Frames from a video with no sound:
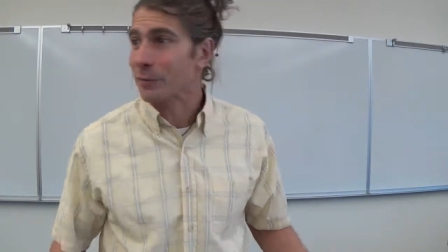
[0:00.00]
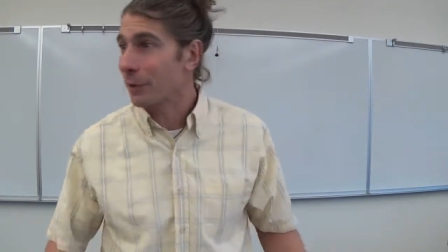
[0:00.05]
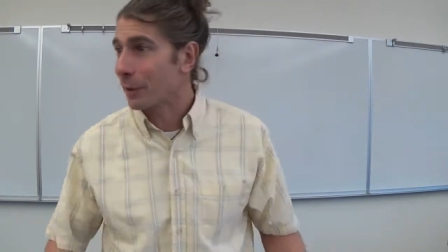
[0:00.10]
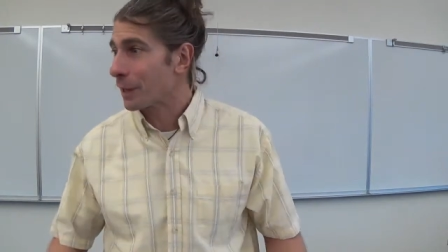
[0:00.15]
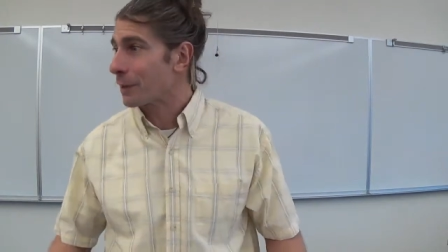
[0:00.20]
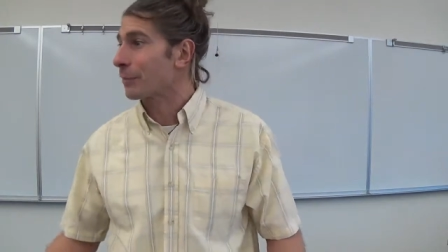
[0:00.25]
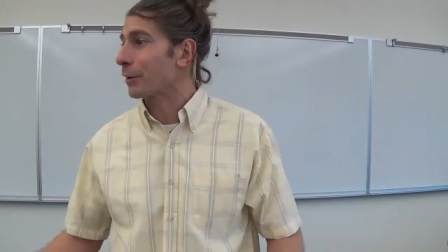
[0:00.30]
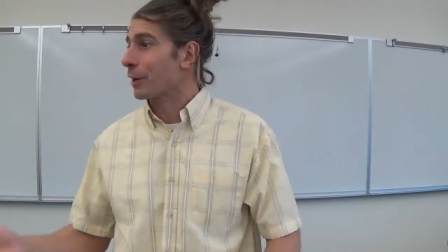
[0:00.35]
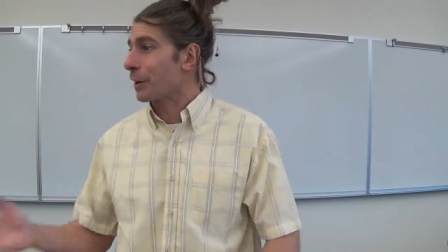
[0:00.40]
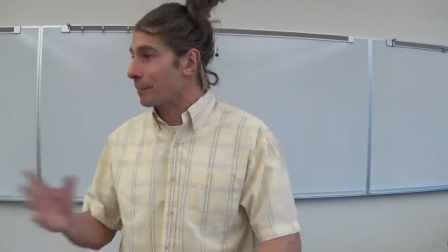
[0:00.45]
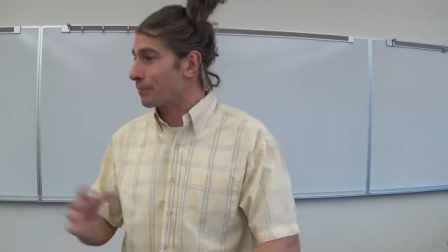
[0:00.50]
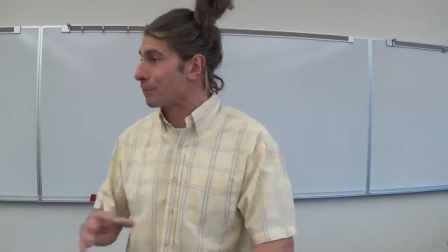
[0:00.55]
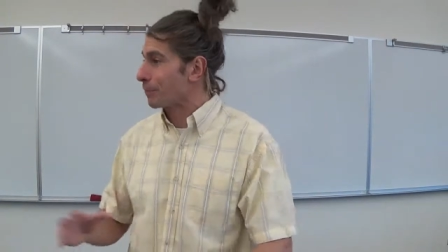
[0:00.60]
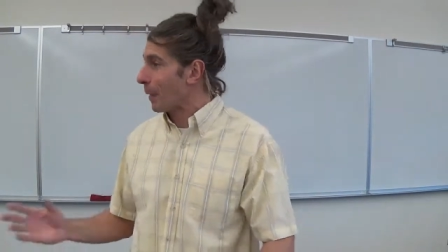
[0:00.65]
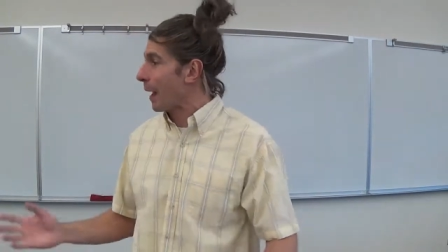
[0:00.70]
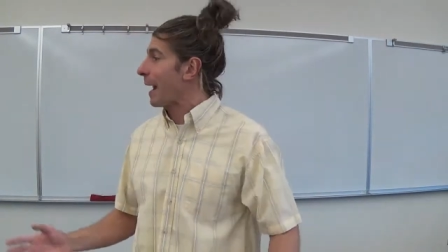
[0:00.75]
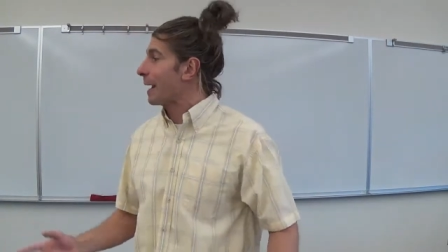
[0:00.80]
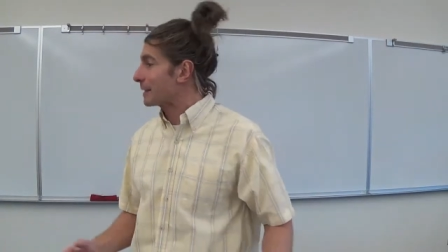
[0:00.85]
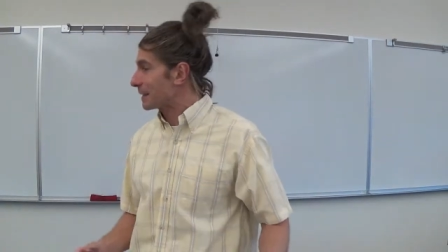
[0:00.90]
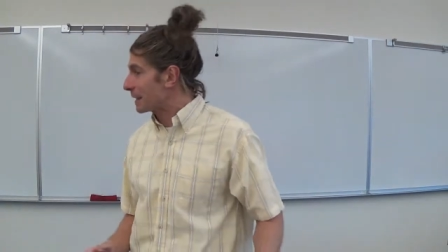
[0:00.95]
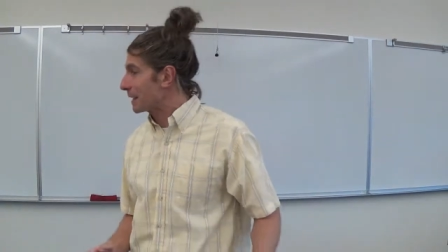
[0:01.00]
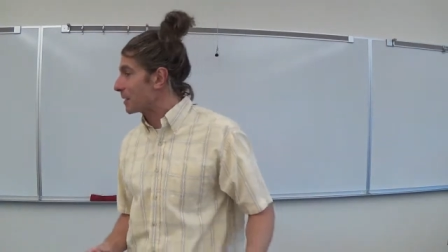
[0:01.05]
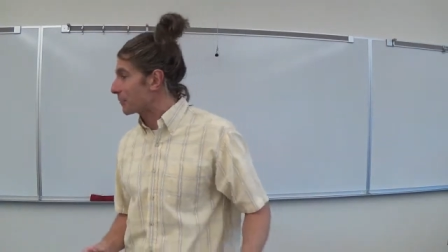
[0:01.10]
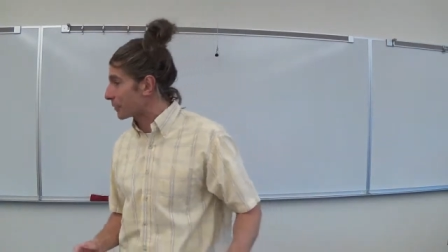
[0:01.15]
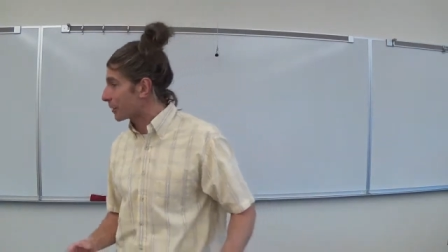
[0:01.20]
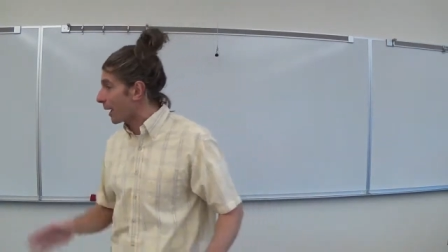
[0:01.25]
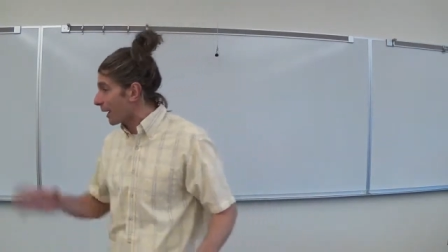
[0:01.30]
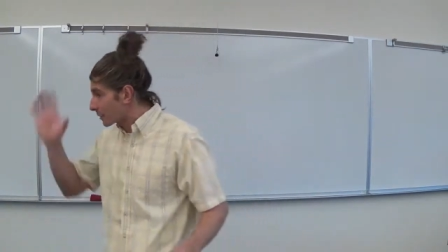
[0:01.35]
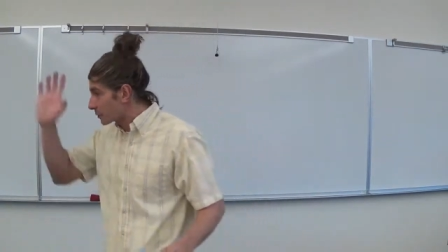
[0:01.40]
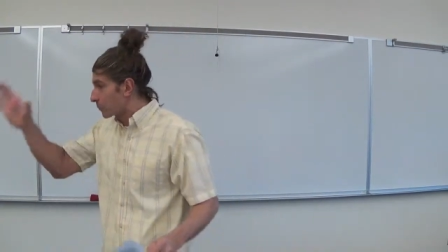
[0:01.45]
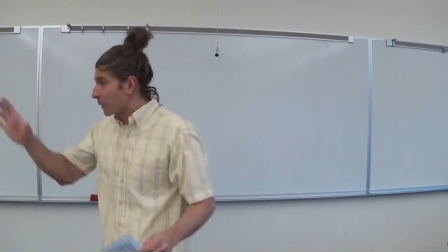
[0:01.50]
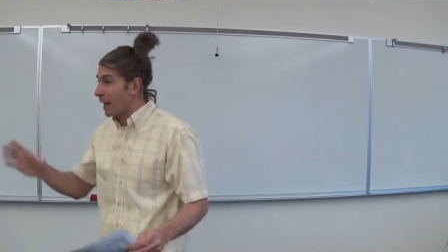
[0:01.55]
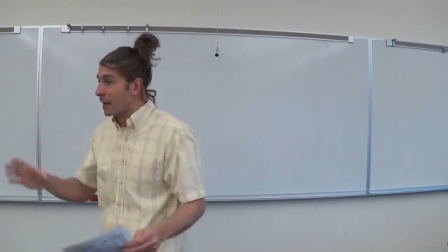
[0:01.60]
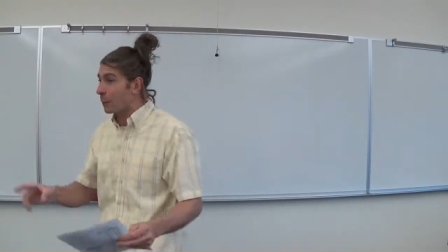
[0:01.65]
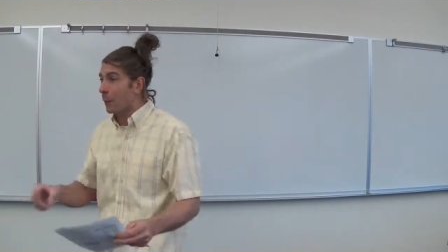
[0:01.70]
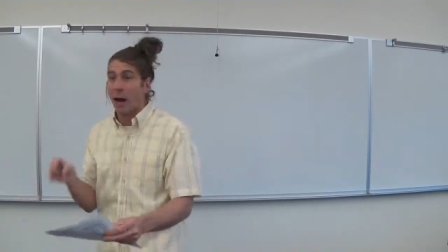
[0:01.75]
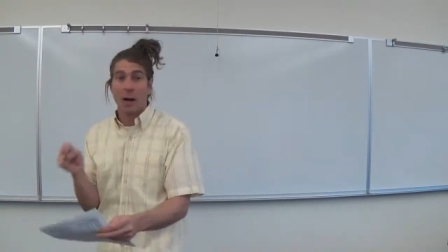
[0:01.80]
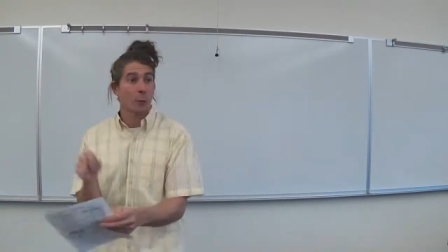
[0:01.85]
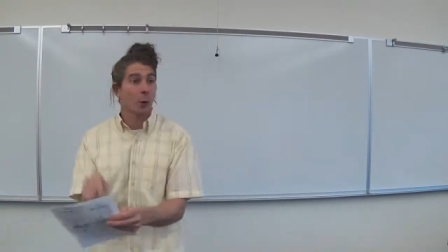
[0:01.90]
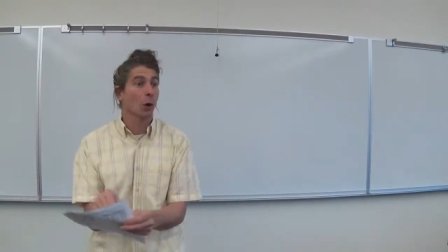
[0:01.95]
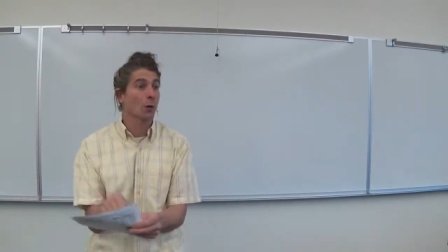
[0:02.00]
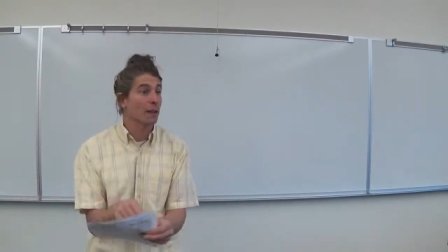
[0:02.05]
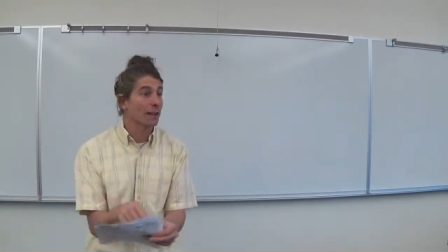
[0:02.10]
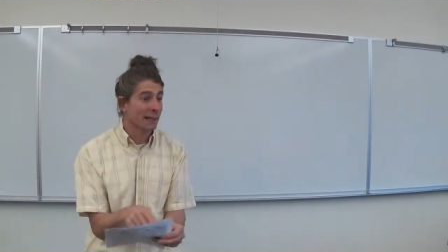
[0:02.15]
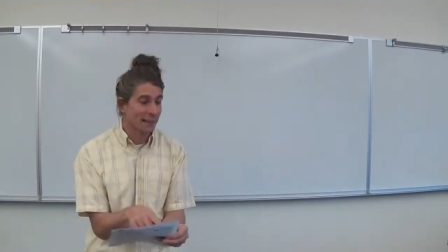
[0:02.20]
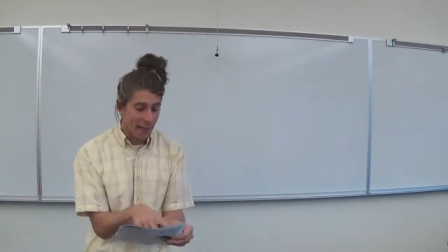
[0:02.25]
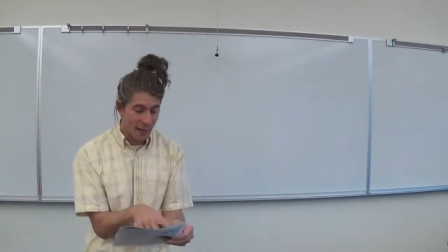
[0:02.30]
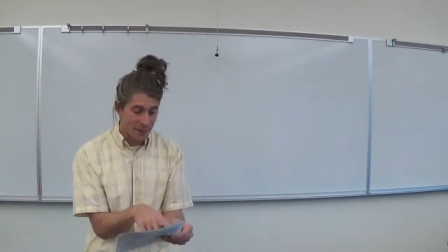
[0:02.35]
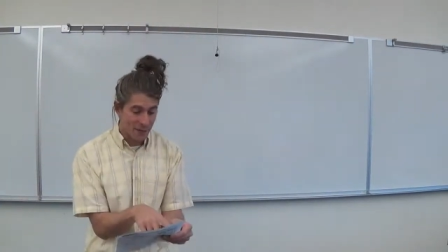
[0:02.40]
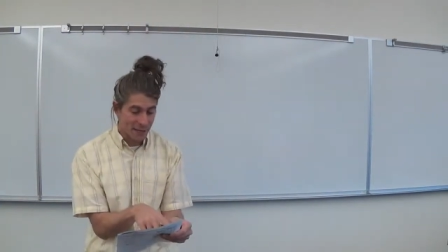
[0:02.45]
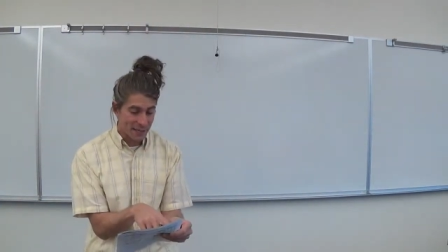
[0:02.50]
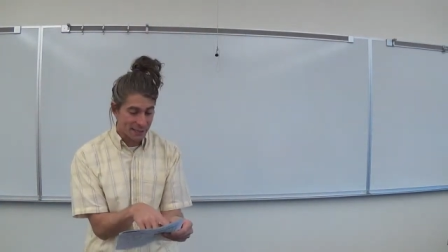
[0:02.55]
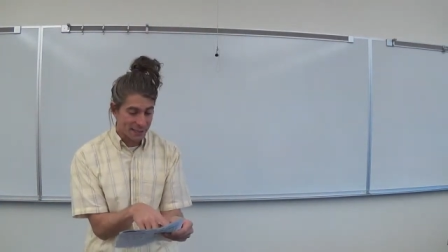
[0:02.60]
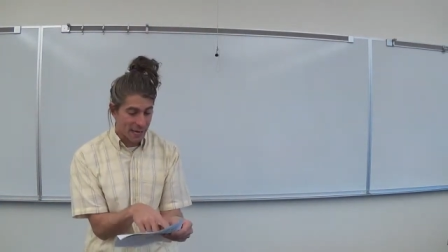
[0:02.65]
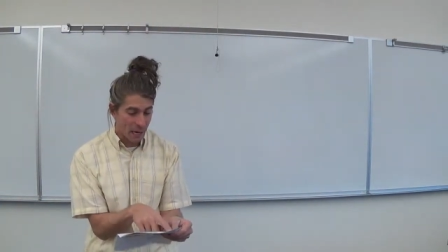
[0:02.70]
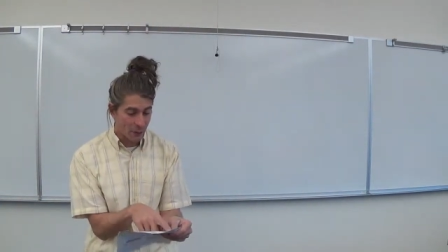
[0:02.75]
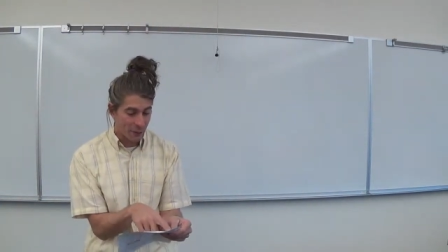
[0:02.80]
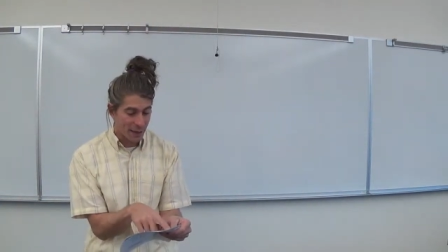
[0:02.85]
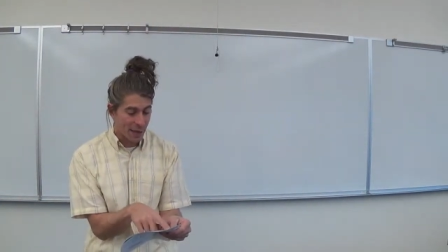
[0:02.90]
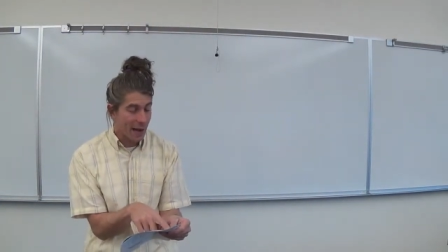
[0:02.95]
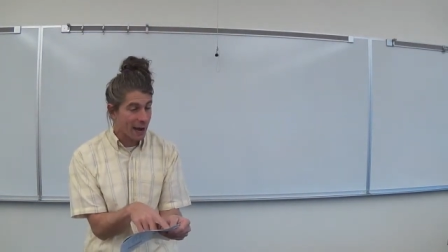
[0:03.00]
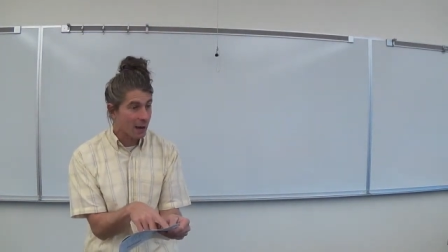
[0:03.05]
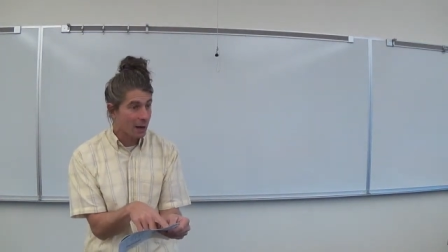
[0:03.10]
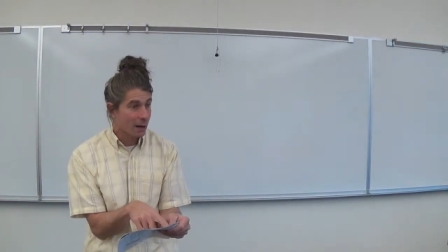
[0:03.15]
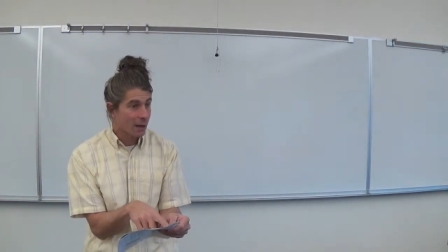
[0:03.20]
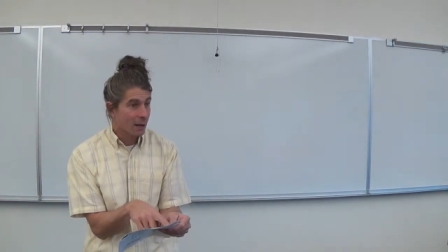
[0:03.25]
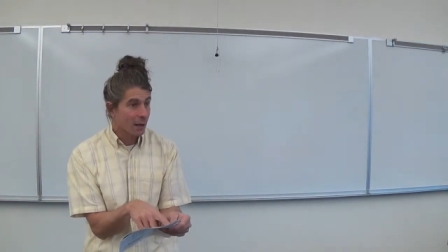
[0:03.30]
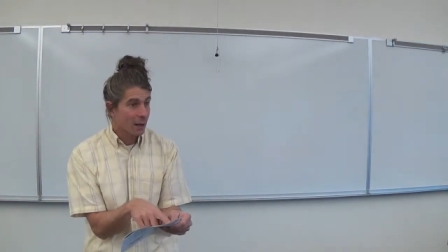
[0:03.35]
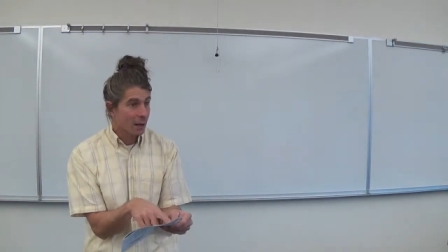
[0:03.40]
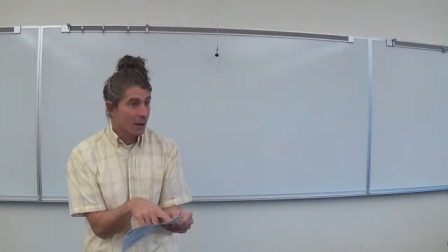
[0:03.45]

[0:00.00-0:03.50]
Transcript: very, very anti-even odds. But anyway, I rolled an 11. You see over there?